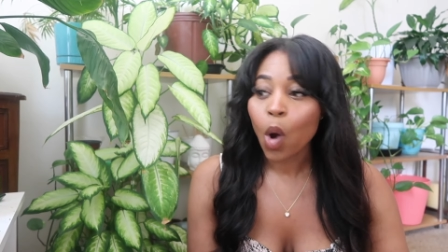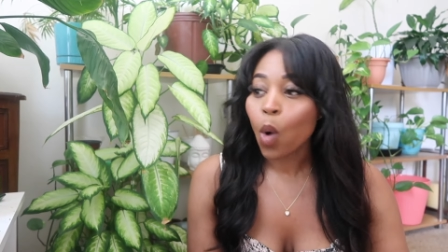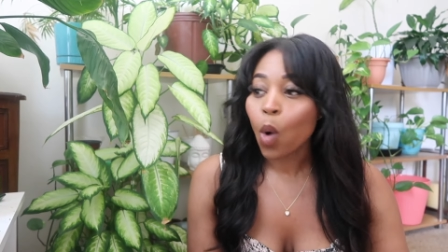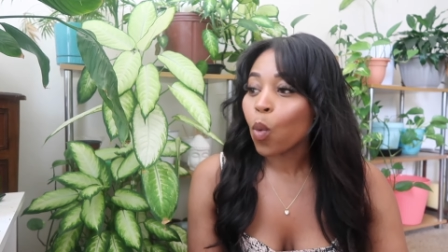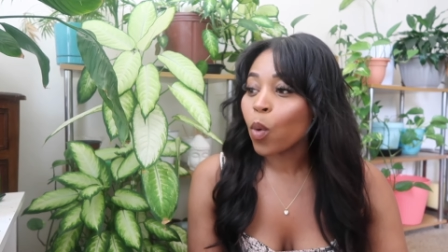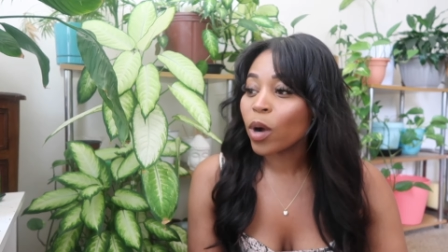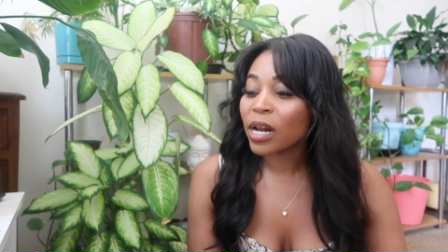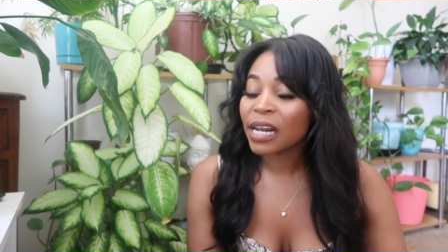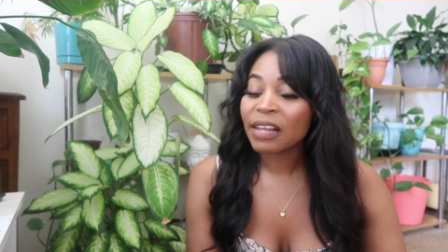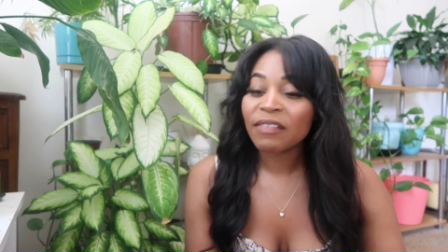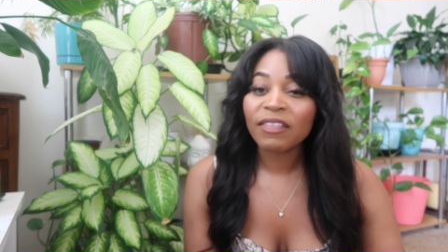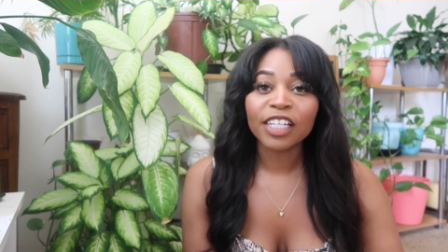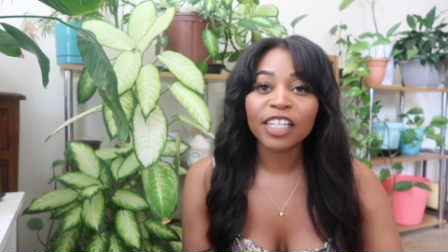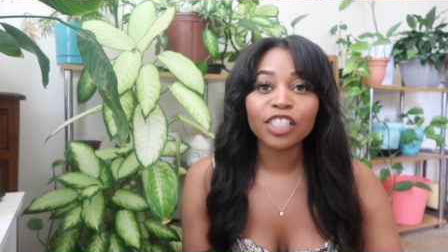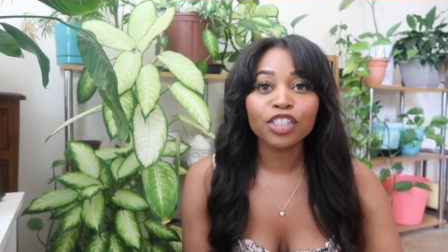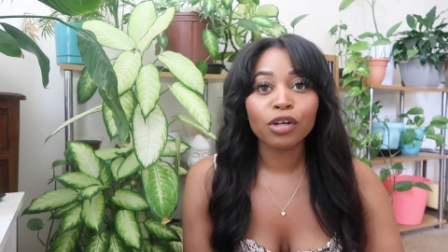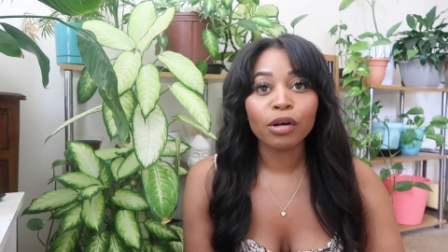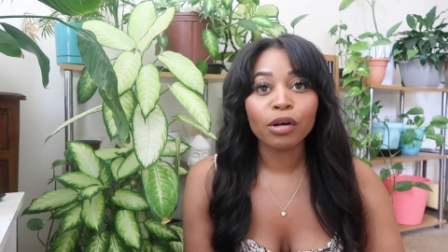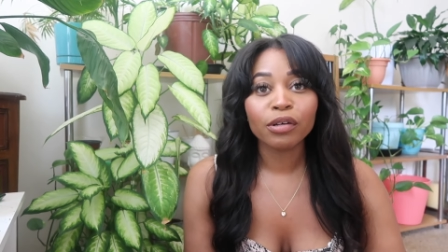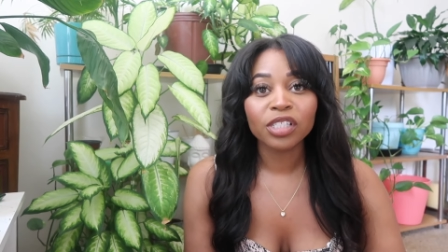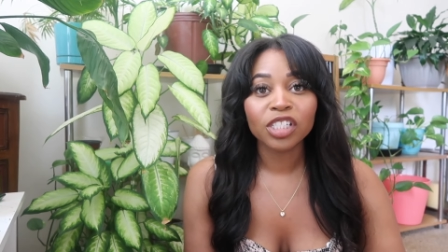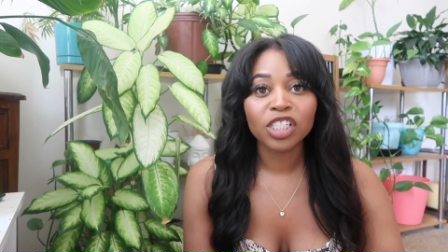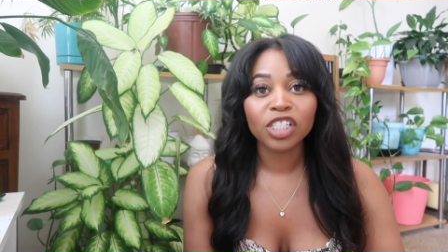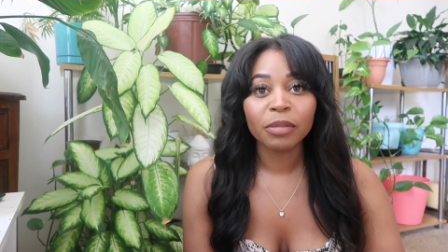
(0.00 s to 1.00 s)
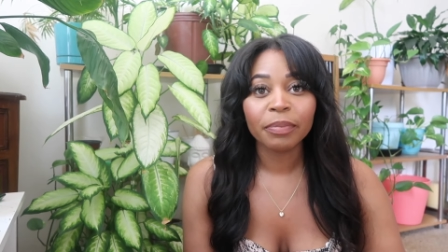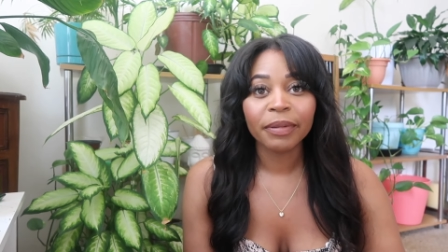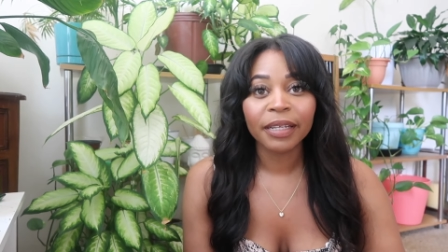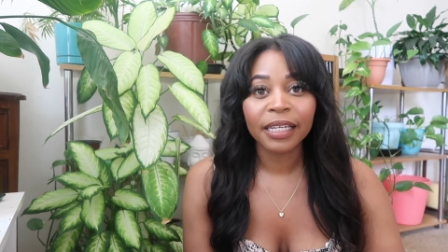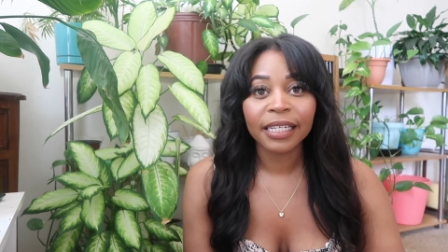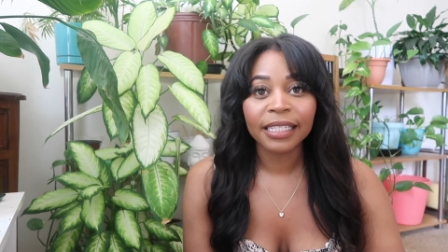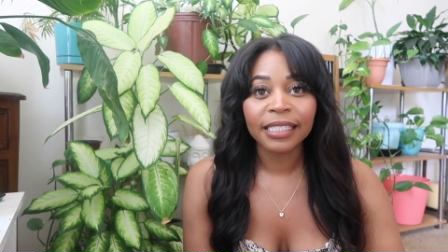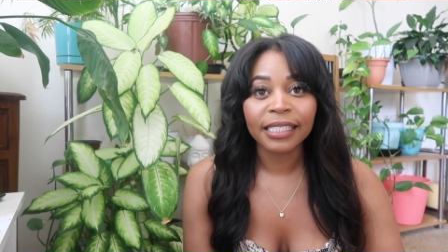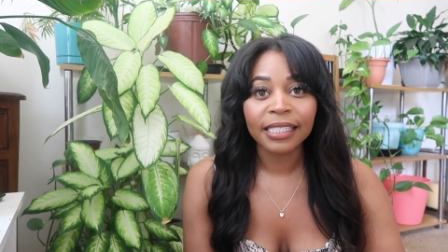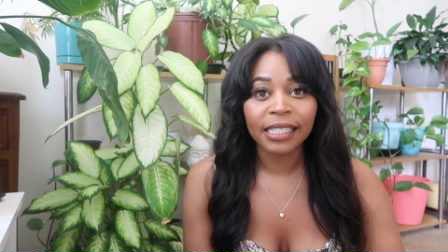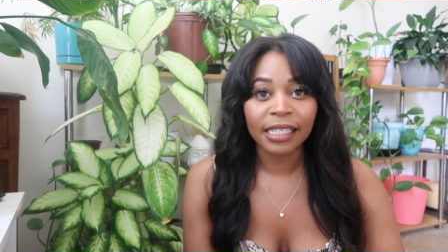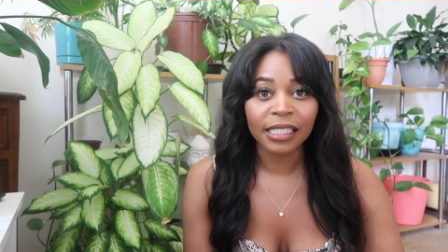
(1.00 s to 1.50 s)
What have I chosen to be
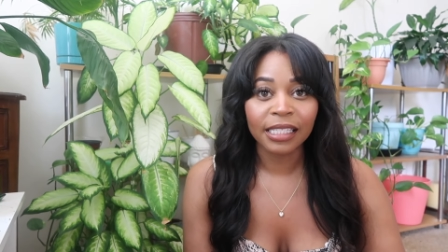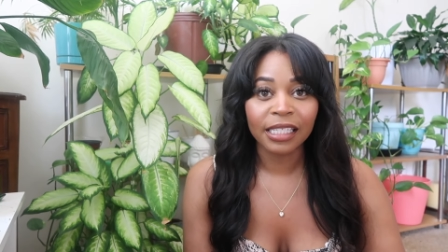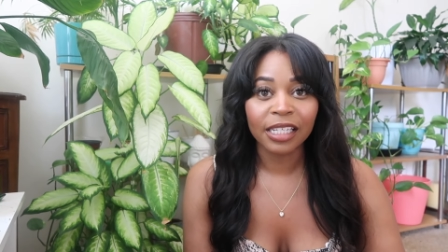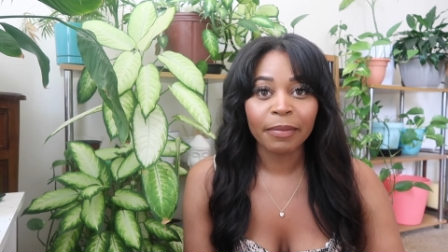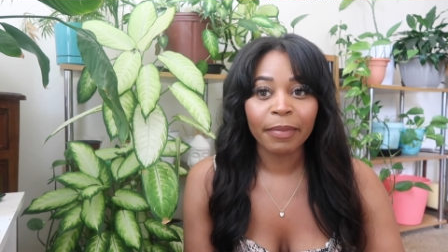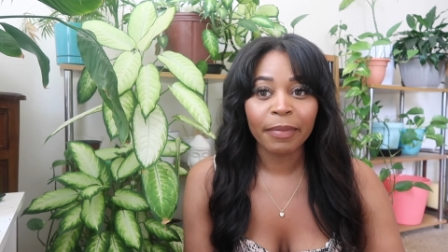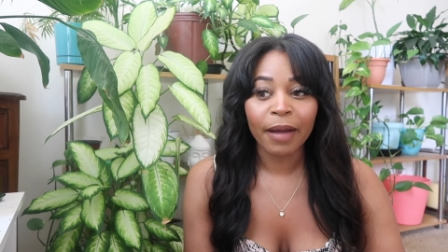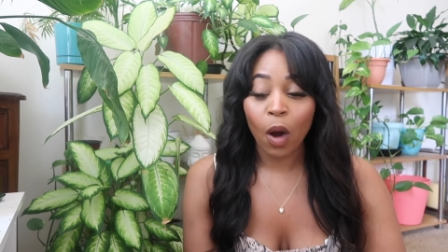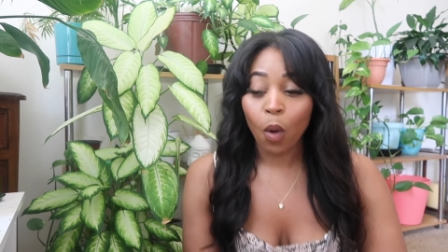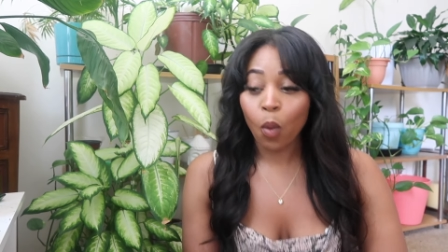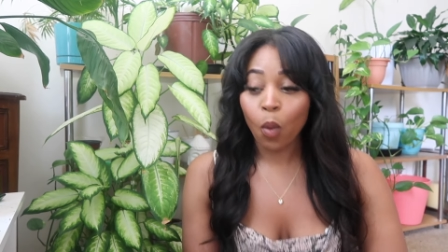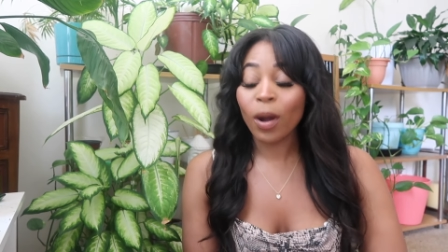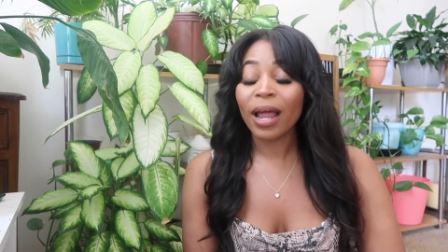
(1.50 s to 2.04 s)
consistent about?